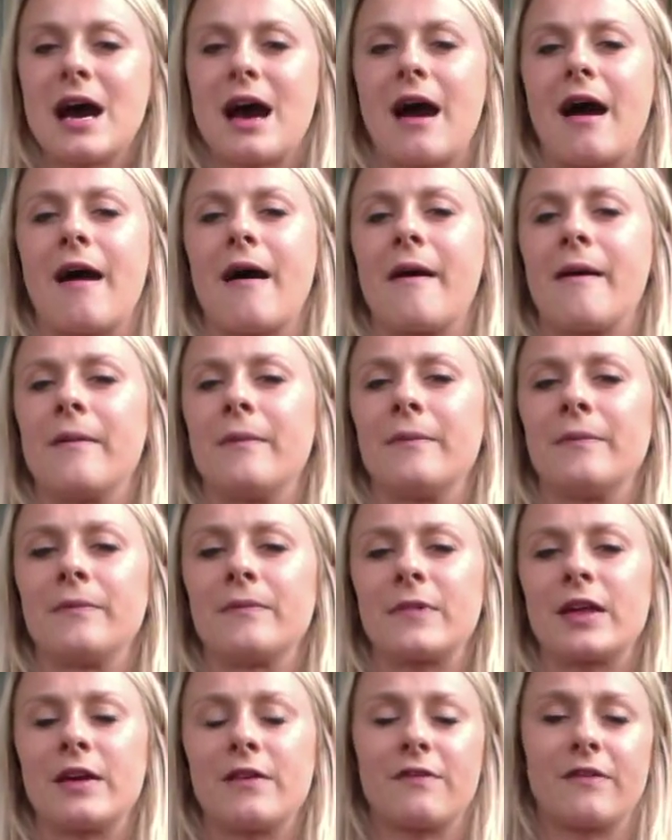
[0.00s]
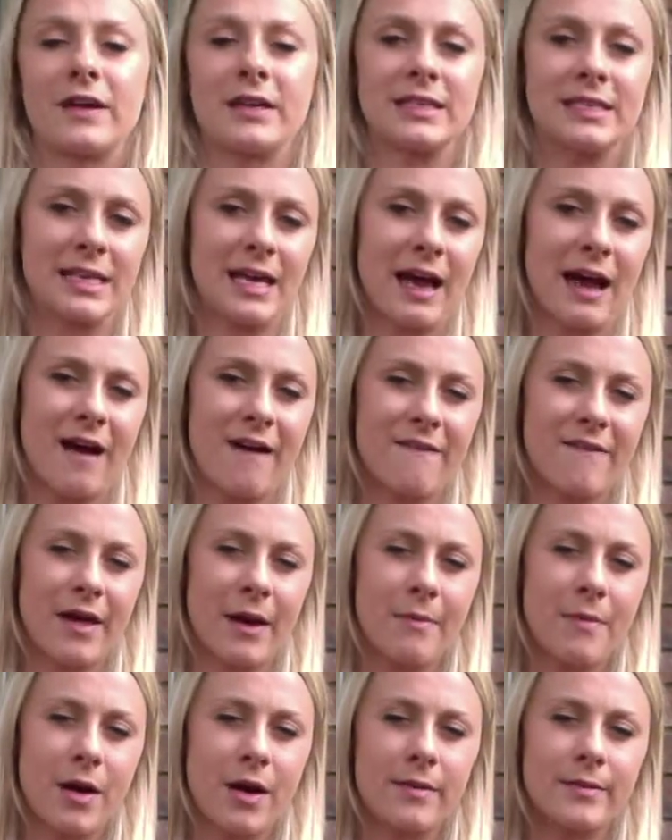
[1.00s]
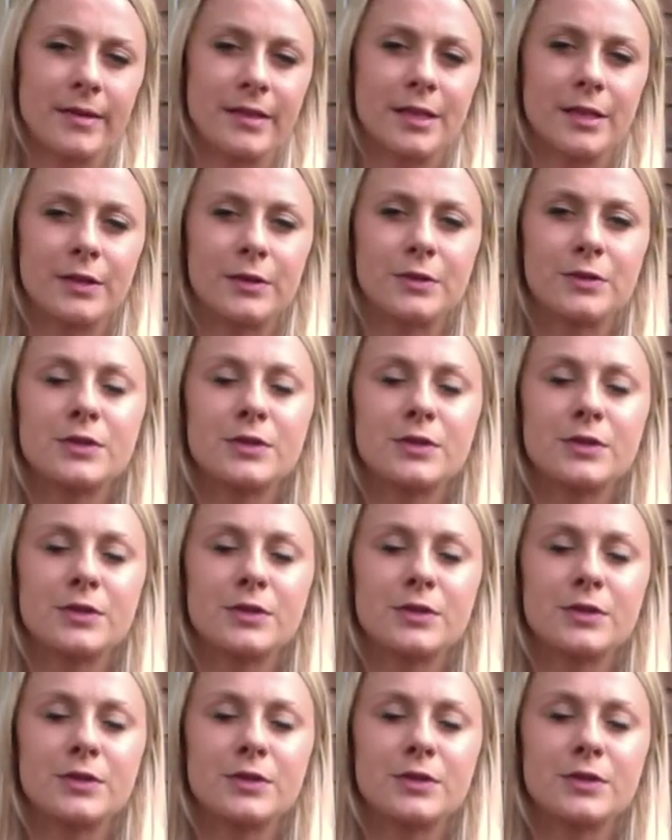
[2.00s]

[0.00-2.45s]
if I didn't have that barbecue.